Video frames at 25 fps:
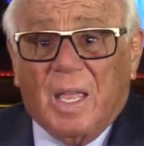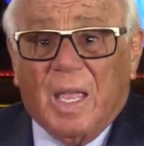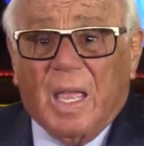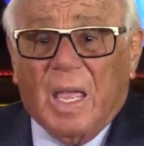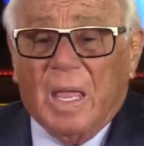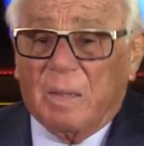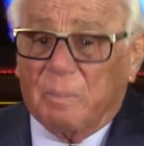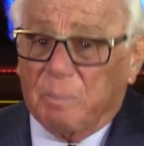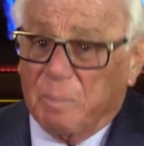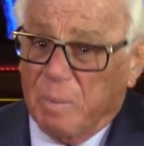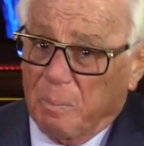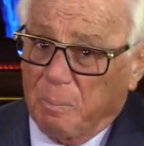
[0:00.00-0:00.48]

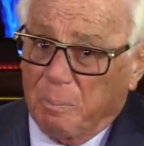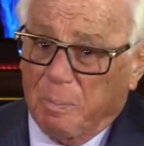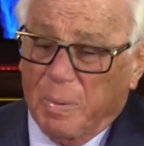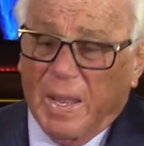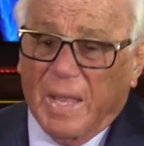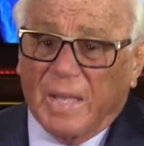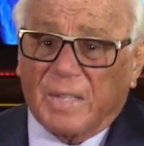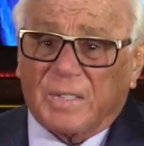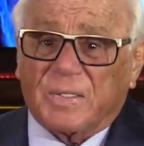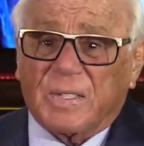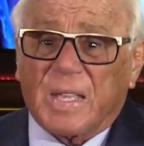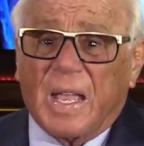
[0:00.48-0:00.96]
and the
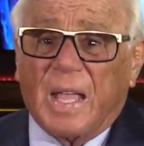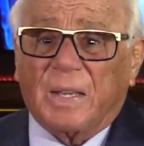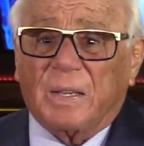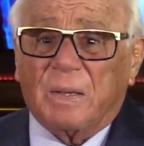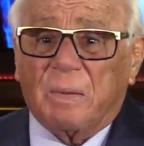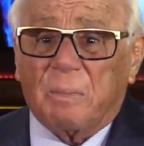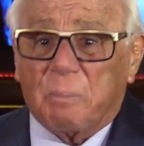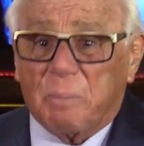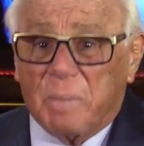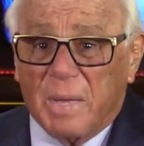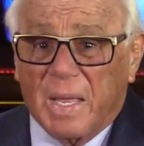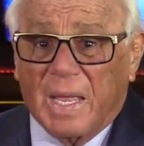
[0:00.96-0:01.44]
pats on
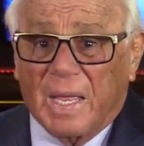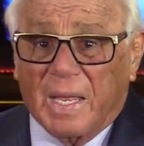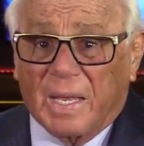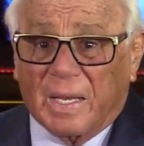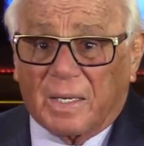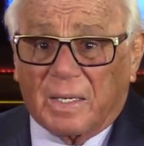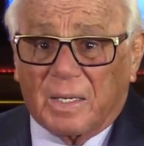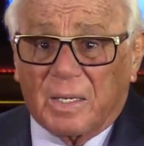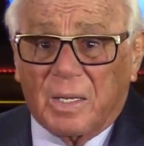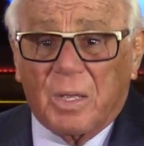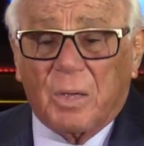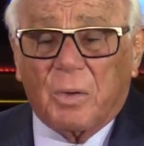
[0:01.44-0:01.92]
the
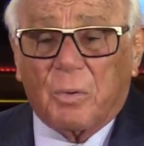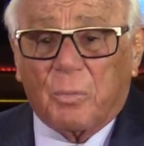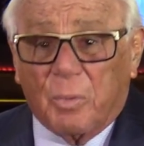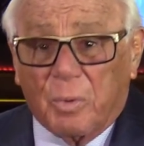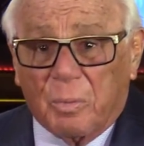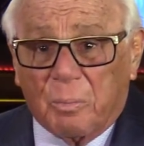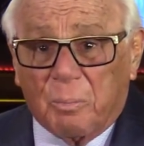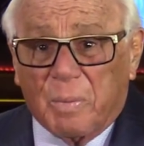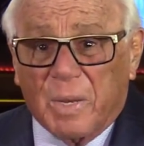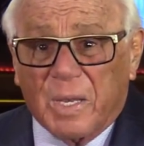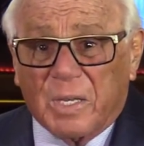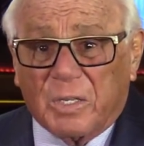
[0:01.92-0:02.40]
back
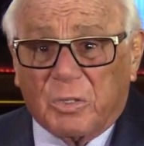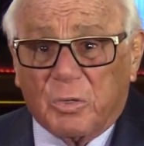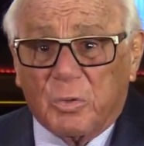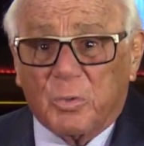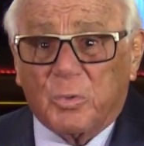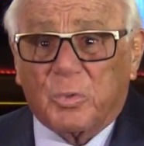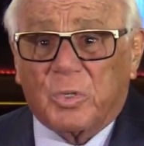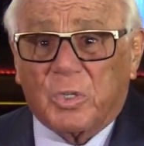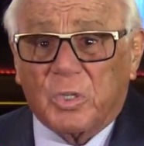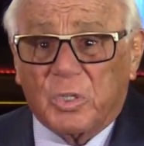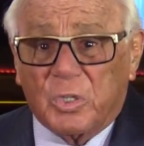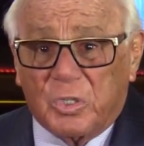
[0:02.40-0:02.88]
would make
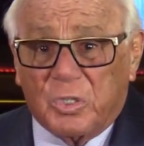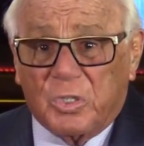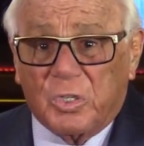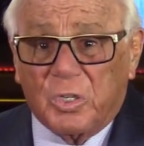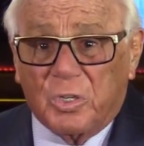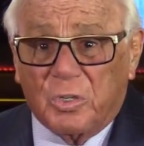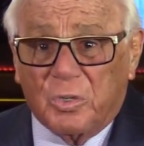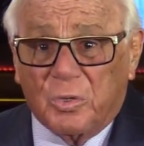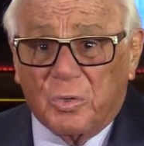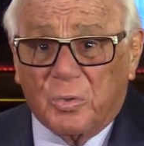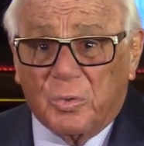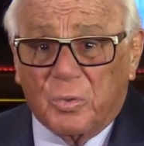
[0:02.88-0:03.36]
you
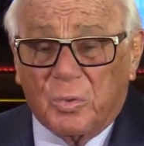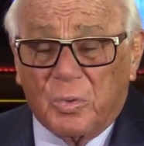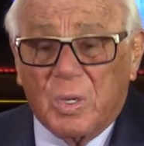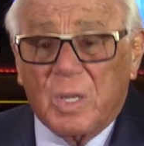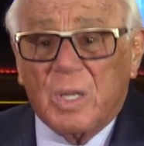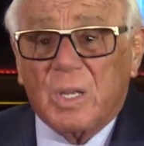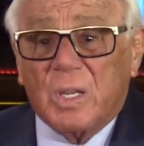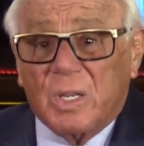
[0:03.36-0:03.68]
continue